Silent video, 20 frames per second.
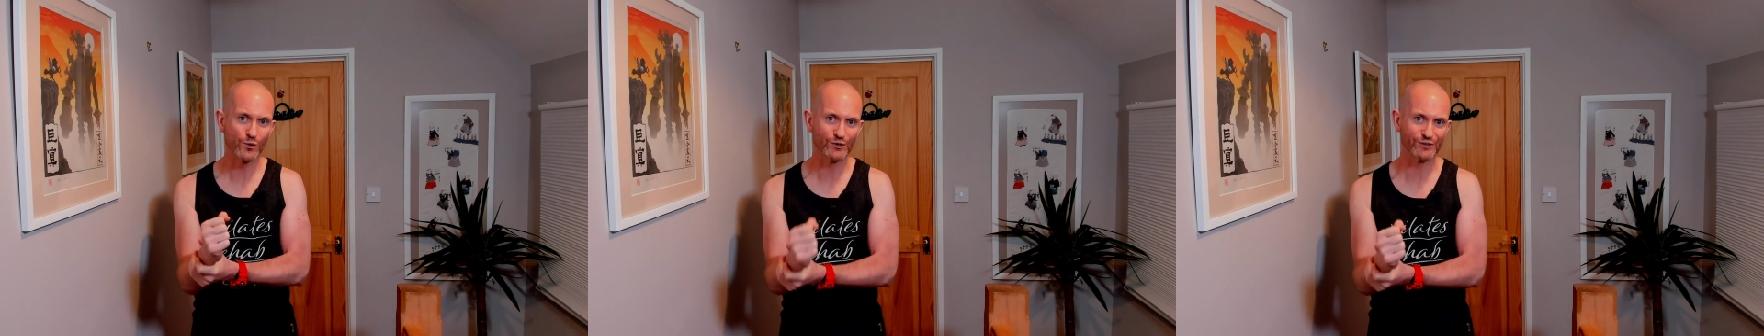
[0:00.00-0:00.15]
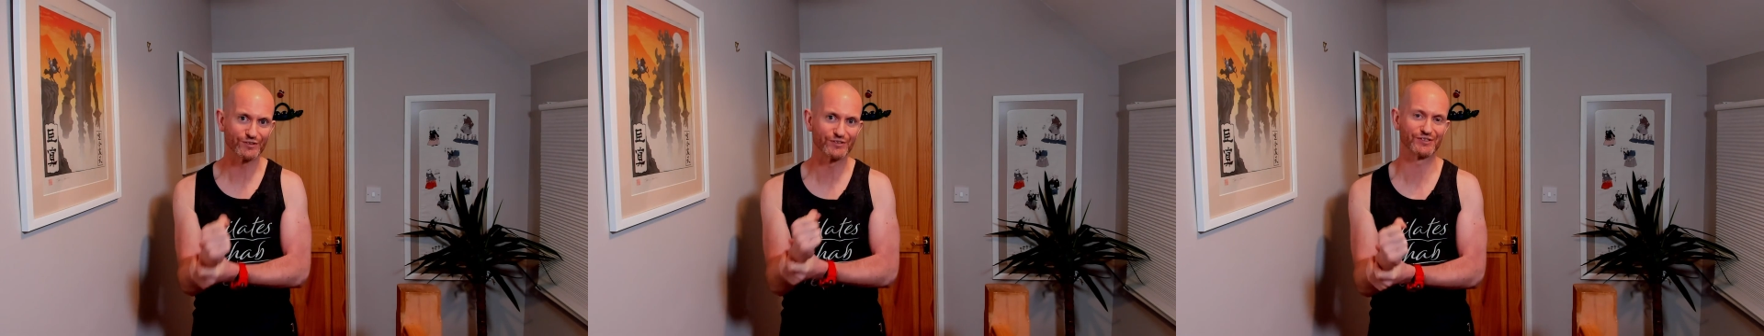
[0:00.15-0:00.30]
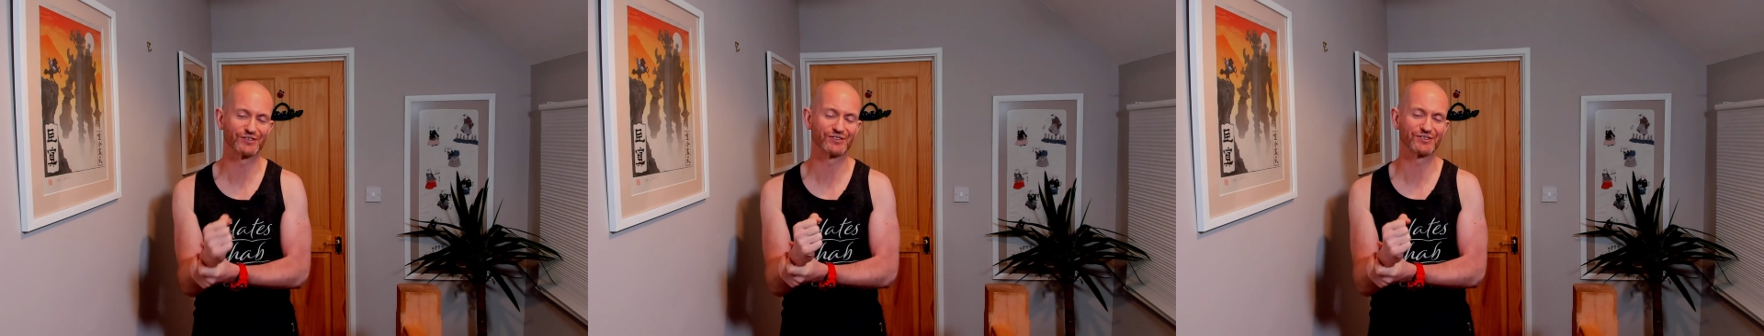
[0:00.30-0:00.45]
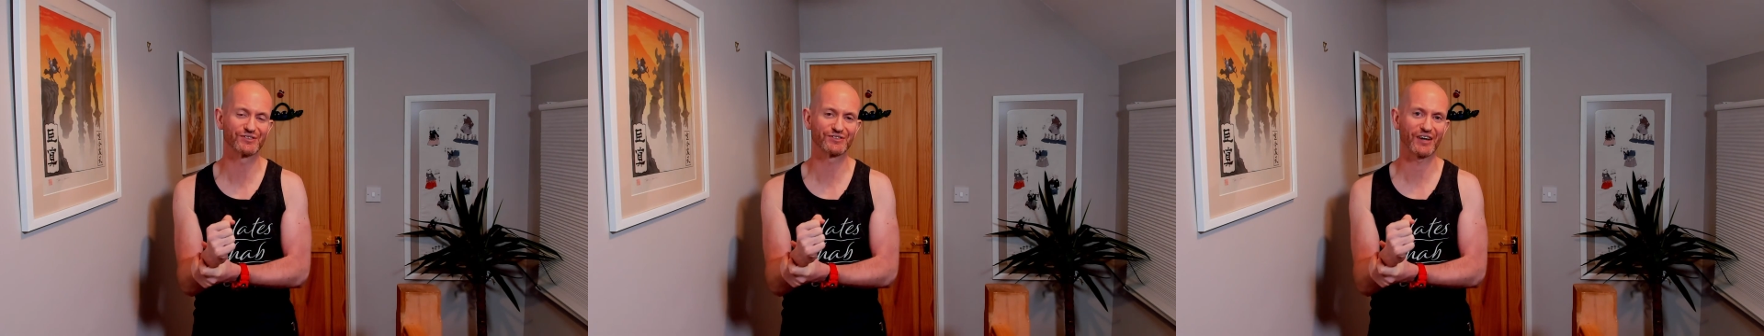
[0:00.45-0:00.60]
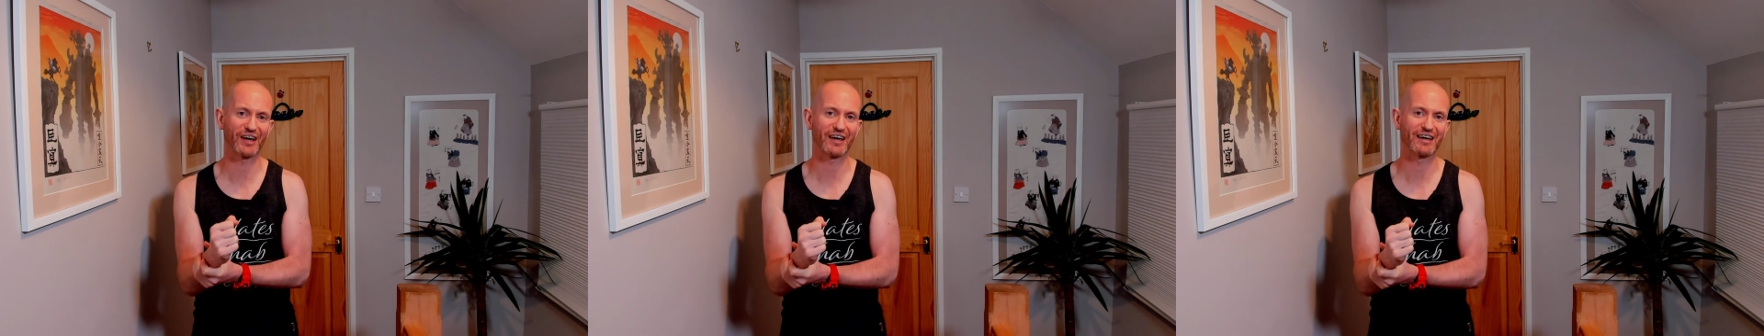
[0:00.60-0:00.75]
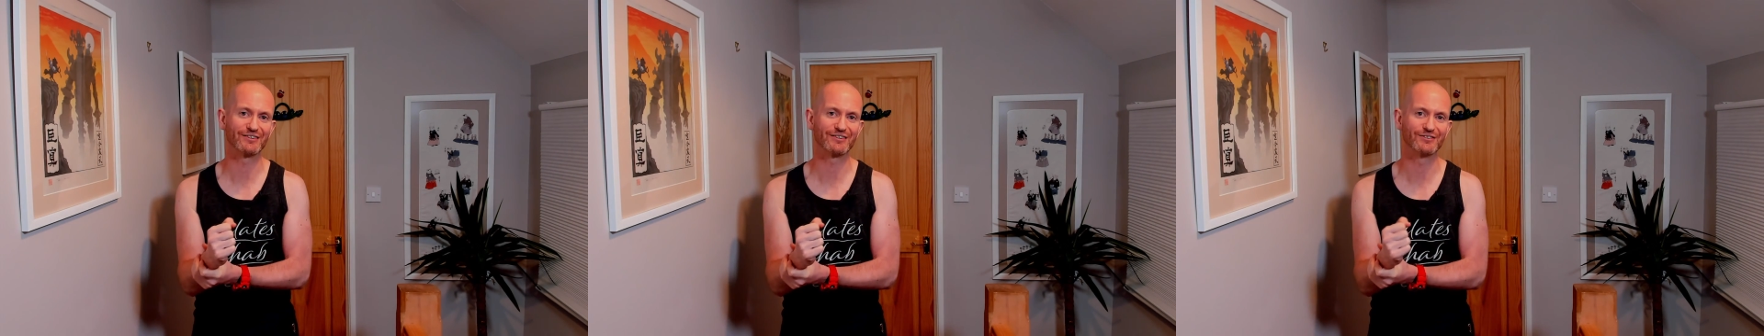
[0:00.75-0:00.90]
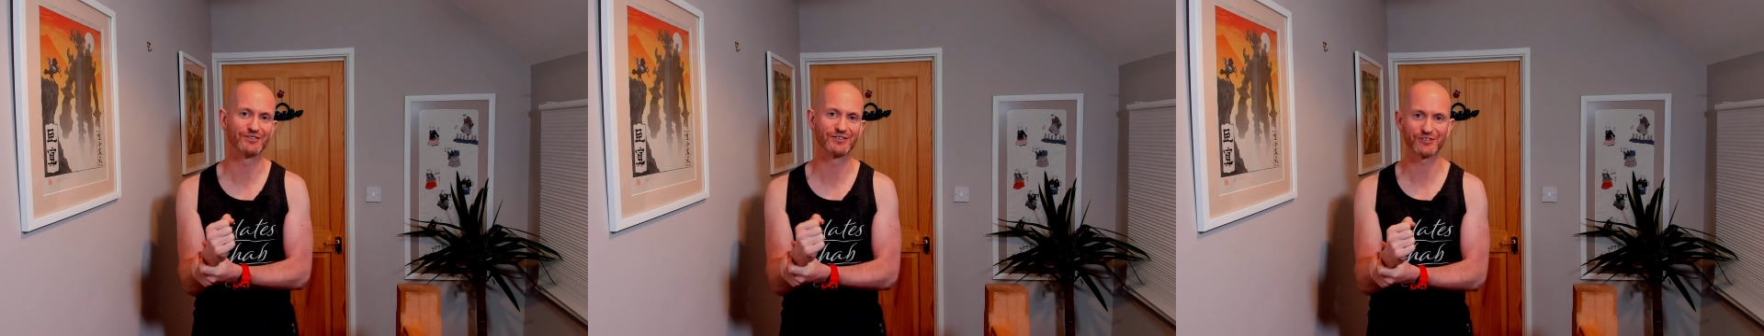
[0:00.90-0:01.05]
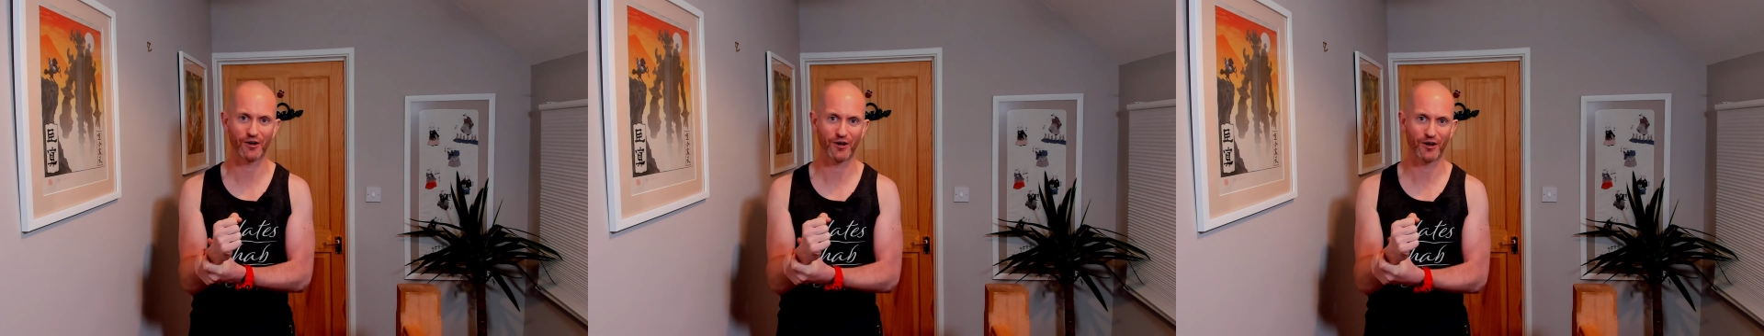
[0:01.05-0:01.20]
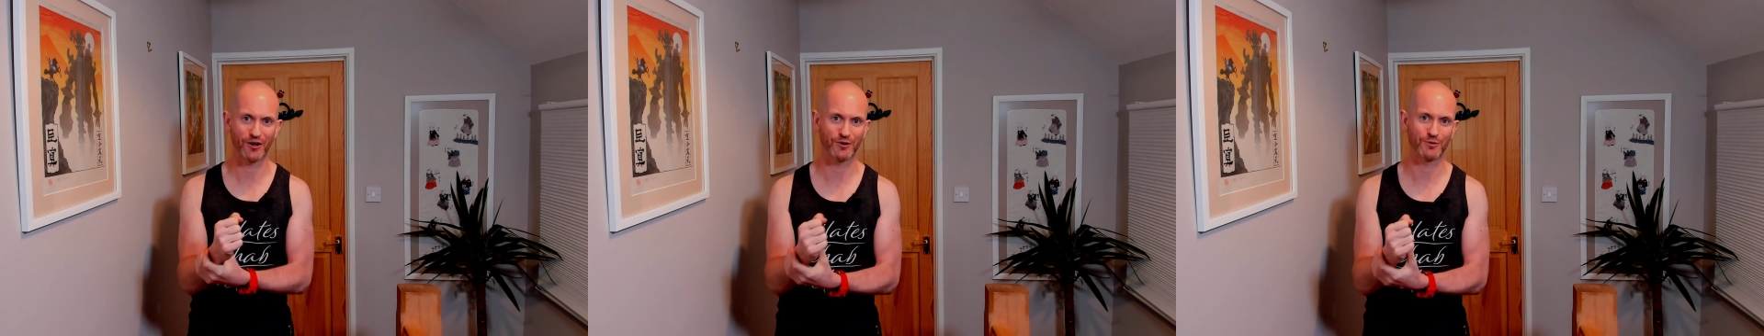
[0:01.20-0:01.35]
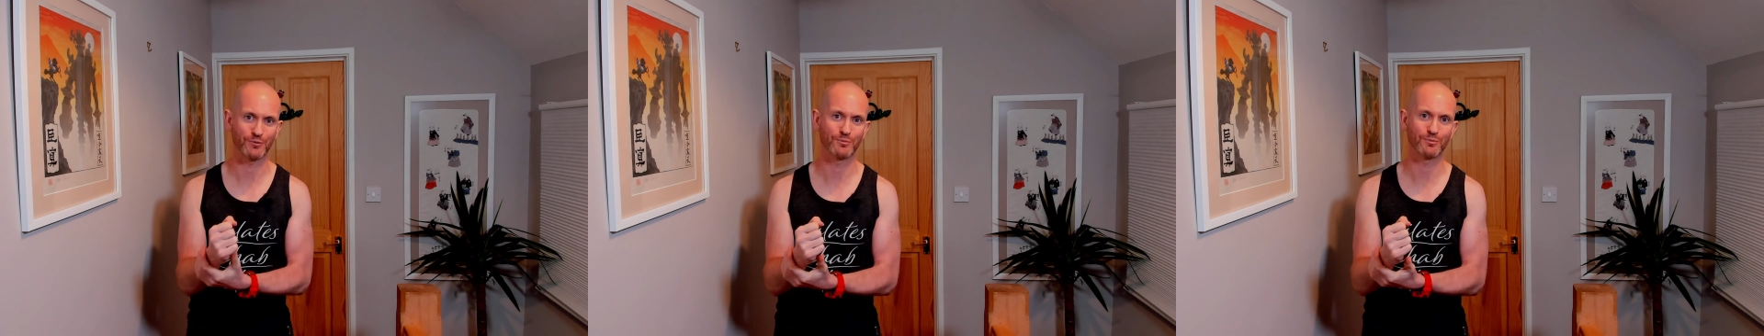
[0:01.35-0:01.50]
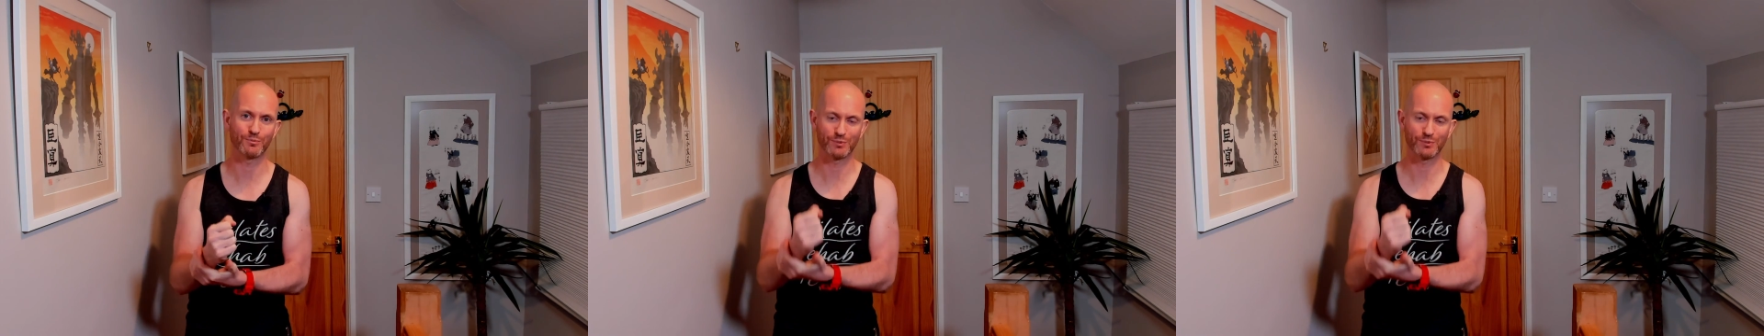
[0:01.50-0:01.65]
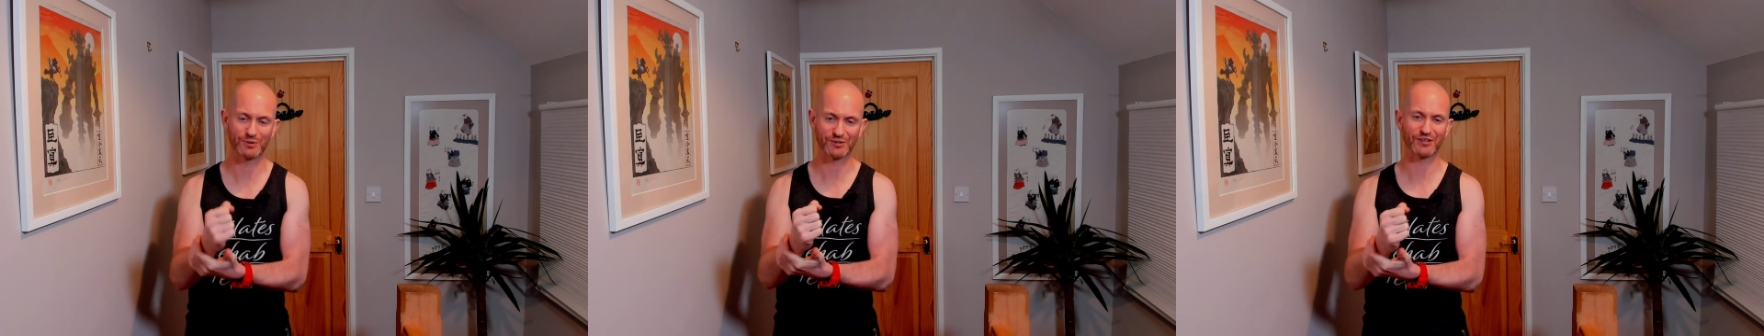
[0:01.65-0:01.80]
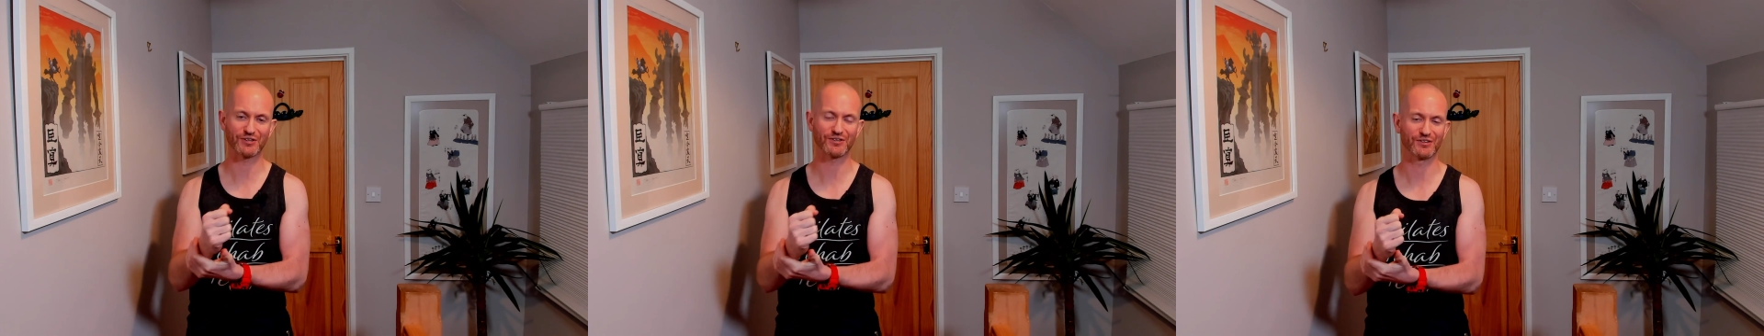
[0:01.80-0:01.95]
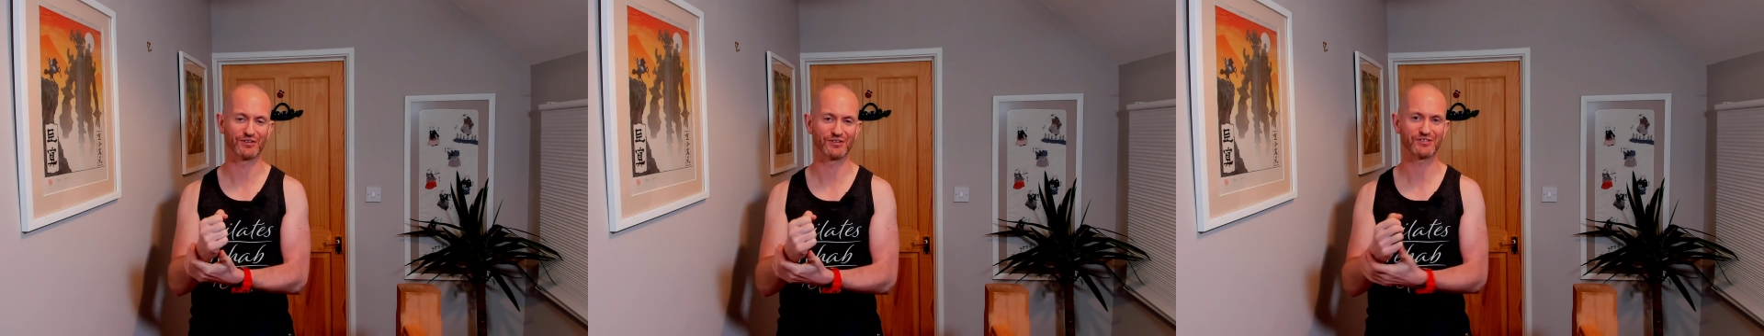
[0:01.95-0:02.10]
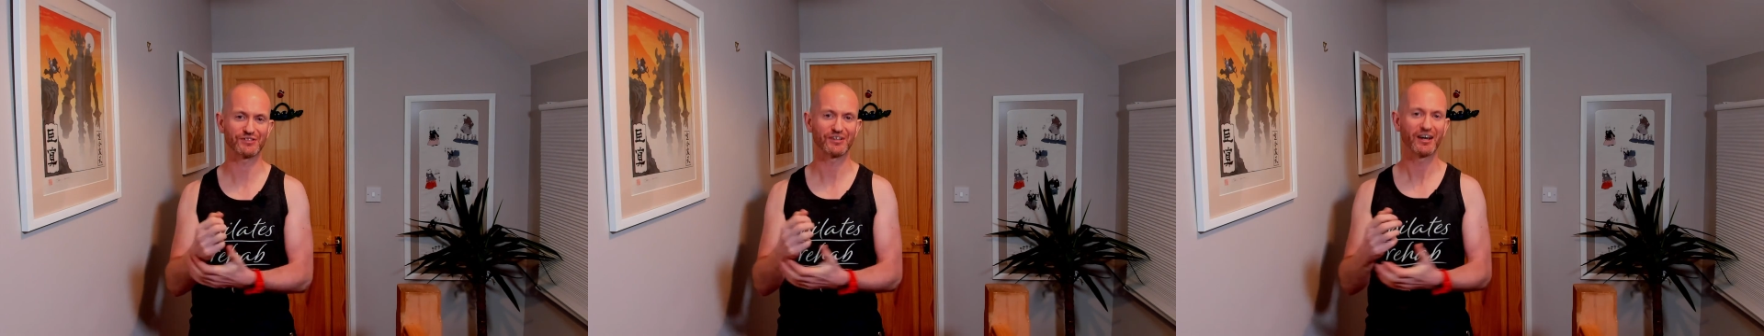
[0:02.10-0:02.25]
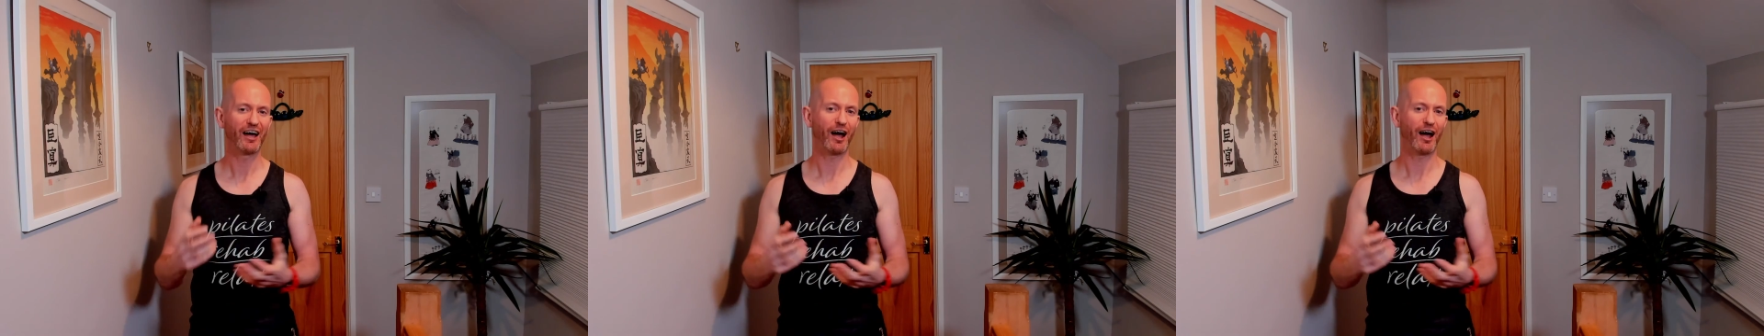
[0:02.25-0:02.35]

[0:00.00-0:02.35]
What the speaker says: and sustain certain positions,